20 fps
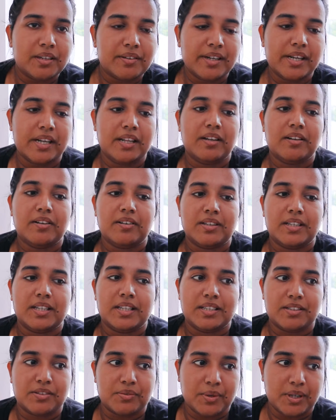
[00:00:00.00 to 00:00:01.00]
creating
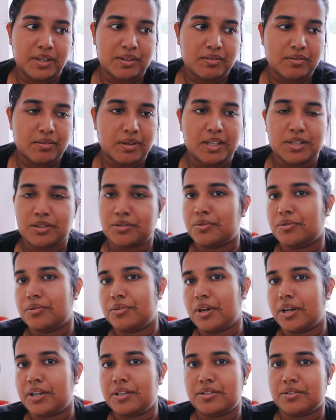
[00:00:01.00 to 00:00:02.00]
content as well, so I
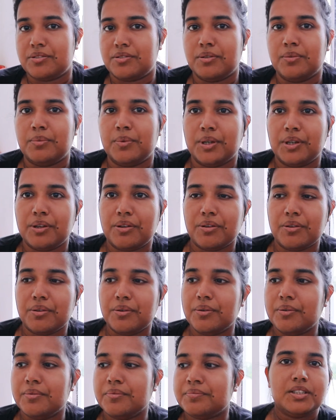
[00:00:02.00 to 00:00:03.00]
just don't want
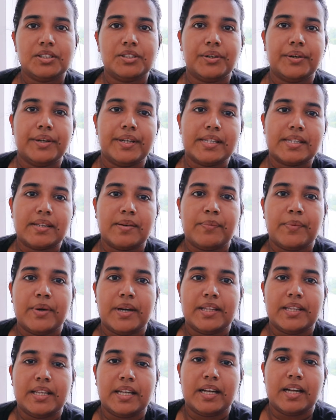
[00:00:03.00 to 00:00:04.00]
to join
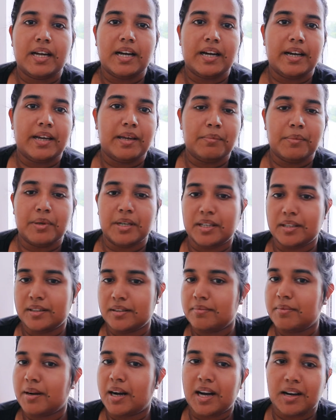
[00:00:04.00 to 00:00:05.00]
somewhere that I'm gonna
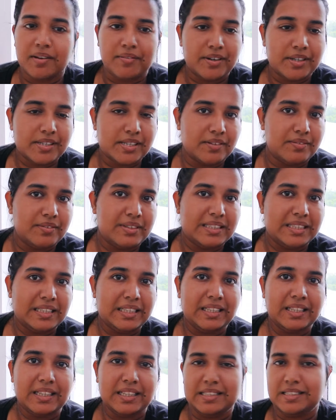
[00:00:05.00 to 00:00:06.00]
half-ass
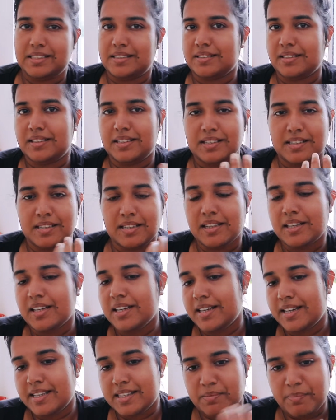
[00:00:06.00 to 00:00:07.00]
everything, and
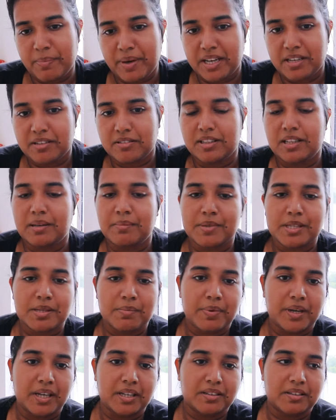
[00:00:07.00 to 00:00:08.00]
it's a pain to them, it's a
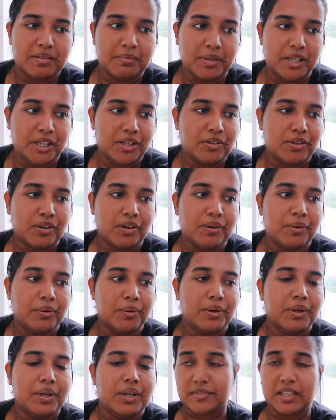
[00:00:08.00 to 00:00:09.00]
pain to me. So
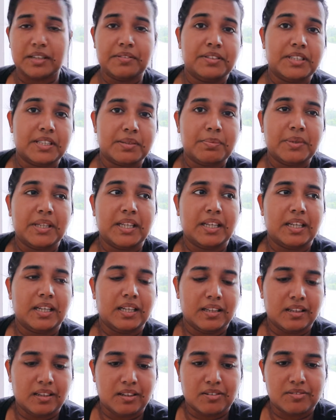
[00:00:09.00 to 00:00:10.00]
I've just been getting
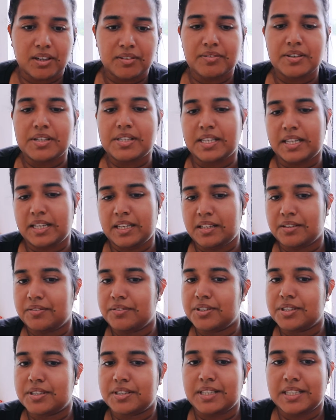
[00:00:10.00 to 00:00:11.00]
a lot of offers and
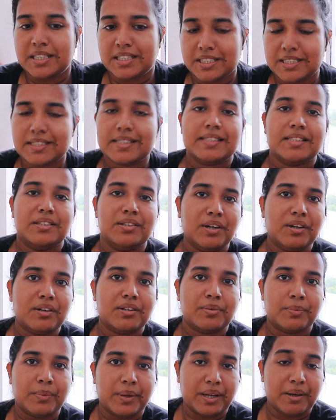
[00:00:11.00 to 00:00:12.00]
interviews. They're just not
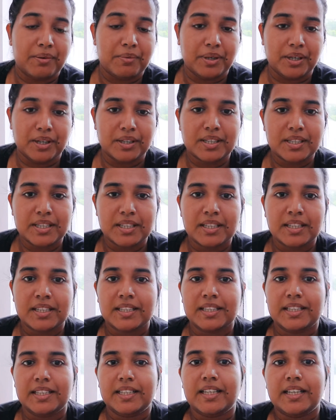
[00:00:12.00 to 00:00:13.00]
what I want,
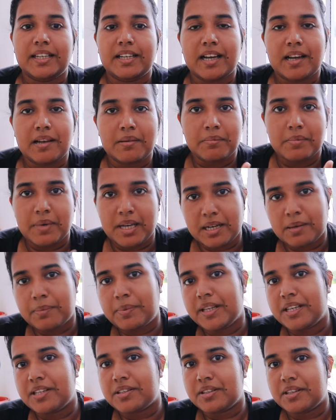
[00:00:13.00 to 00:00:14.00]
and I'm at a
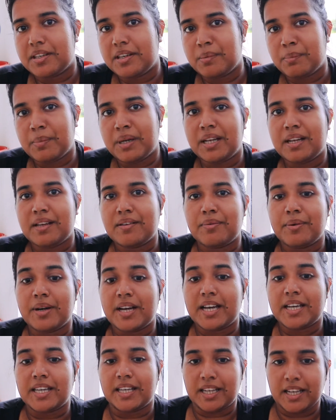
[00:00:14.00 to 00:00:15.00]
place in my life where
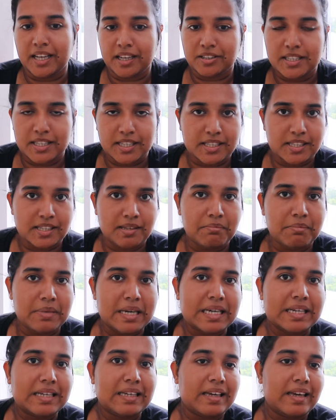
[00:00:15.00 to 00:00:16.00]
I can take a step
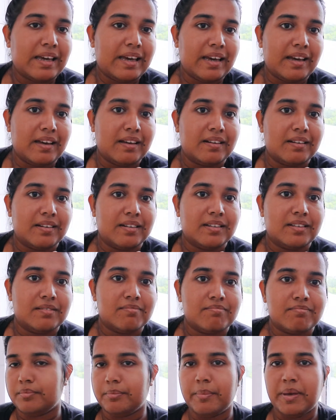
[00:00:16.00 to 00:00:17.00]
back and
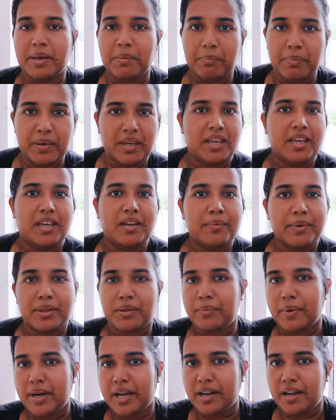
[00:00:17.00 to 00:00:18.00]
be picky with
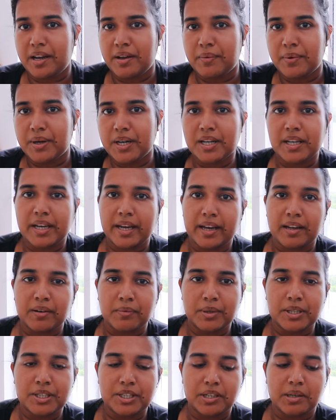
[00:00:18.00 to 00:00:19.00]
where I work and
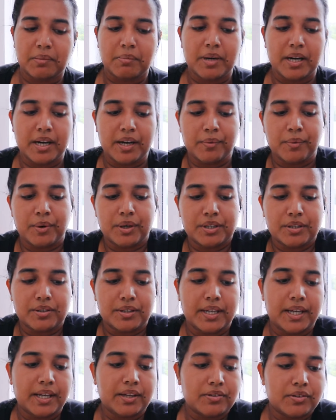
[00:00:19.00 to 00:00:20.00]
what job I want to
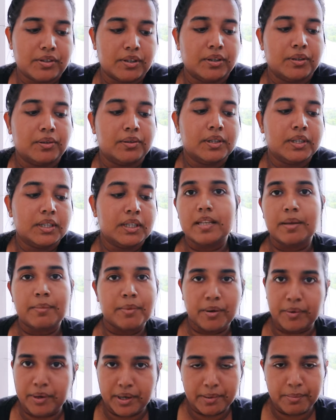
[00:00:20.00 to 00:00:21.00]
take. So I'm
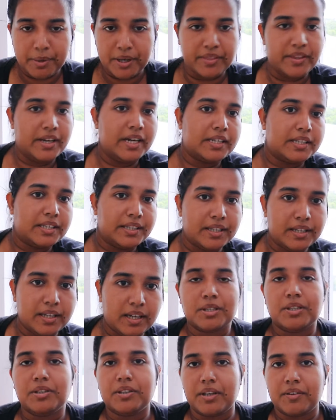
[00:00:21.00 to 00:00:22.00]
not worried about that. I'm
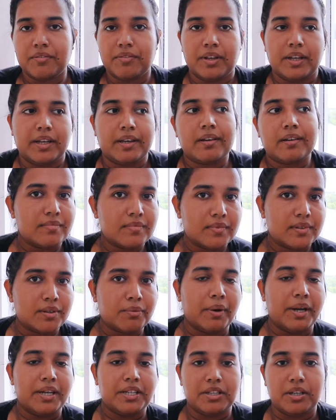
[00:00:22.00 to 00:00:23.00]
still looking for like the
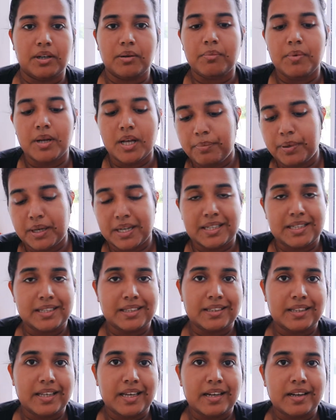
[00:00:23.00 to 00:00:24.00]
right job, but
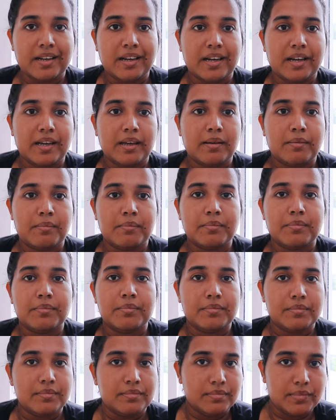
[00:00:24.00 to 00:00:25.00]
until then, I'm
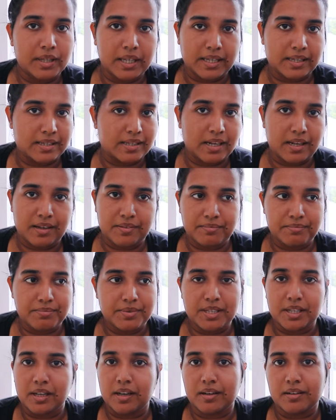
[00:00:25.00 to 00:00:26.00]
like I said, I've
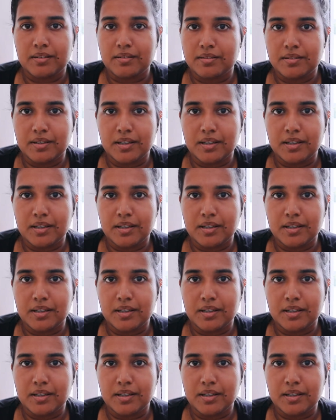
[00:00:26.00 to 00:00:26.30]
started